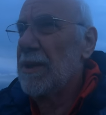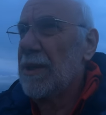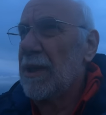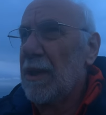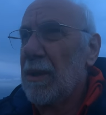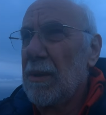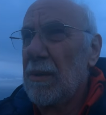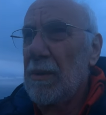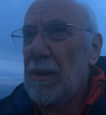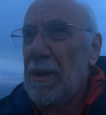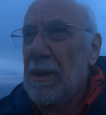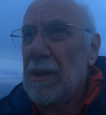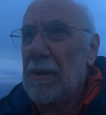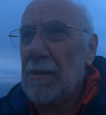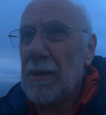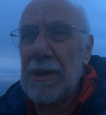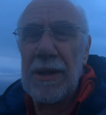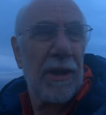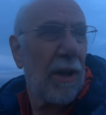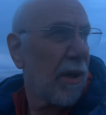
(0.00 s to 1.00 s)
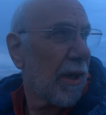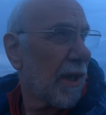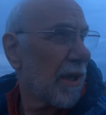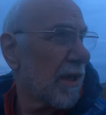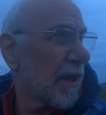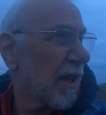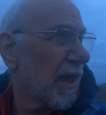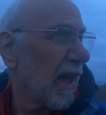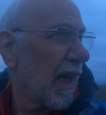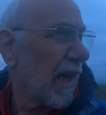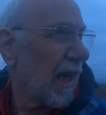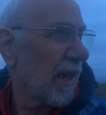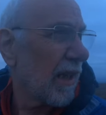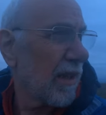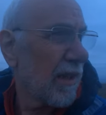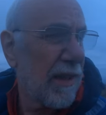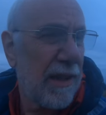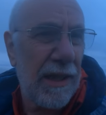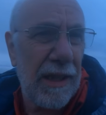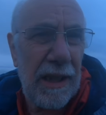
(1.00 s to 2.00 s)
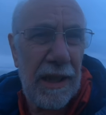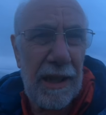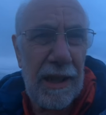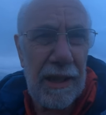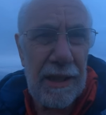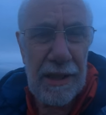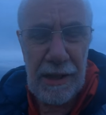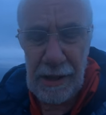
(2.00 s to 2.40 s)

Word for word: So we're starting to get uh,